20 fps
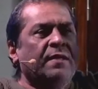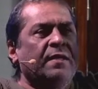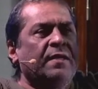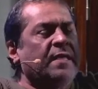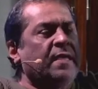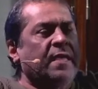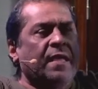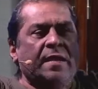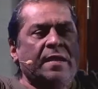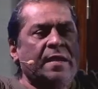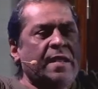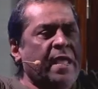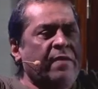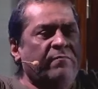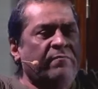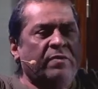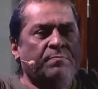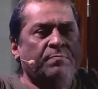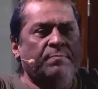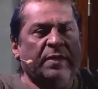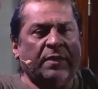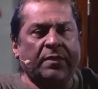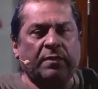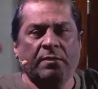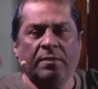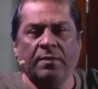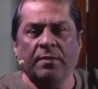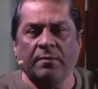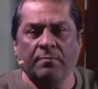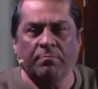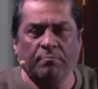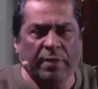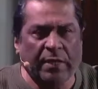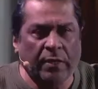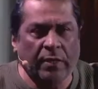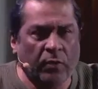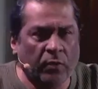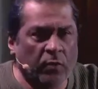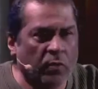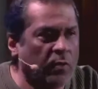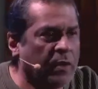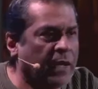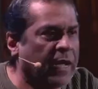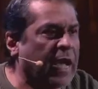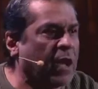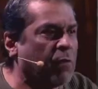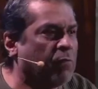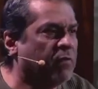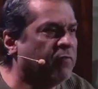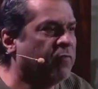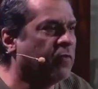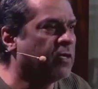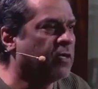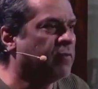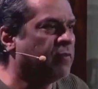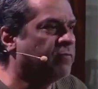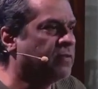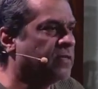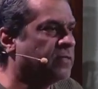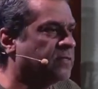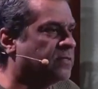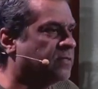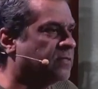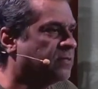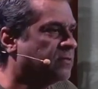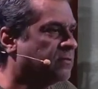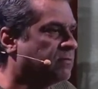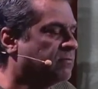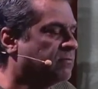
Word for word: can never be below our forgiveness.